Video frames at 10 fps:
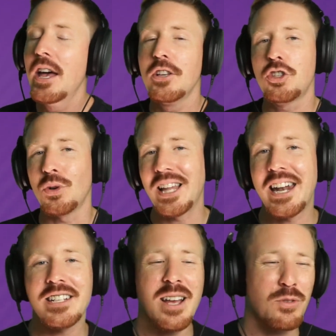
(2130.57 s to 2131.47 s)
So a lot
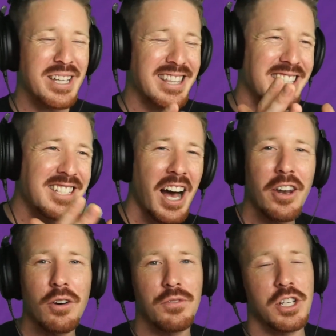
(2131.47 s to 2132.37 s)
of times we get this
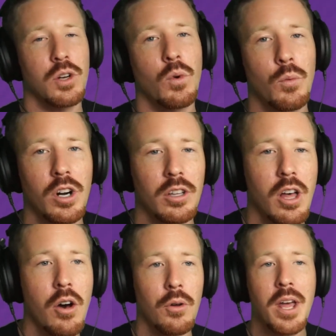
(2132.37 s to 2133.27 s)
tunnel vision when we're
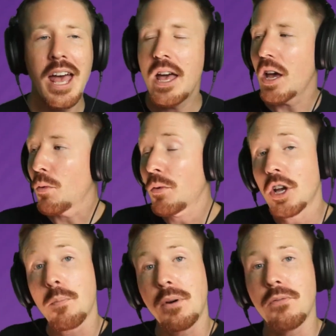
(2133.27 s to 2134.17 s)
alone, and when we
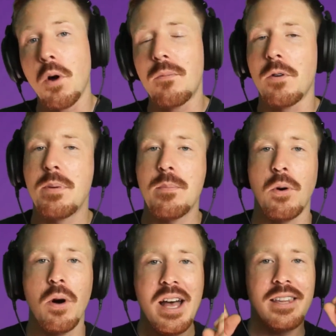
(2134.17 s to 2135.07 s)
go perform for
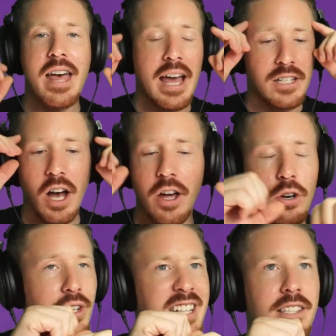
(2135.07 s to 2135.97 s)
people, that
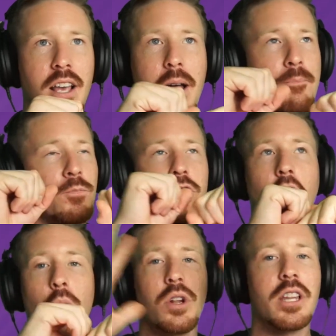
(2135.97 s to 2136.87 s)
tunnel gets
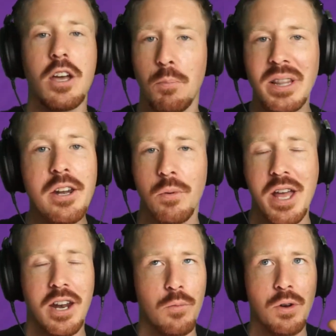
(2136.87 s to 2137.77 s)
totally
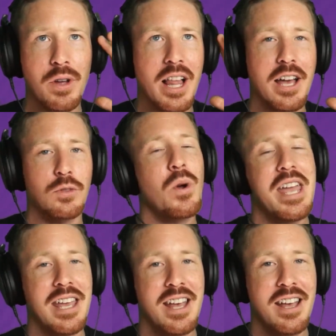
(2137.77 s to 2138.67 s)
obliterated, and we realize, wait,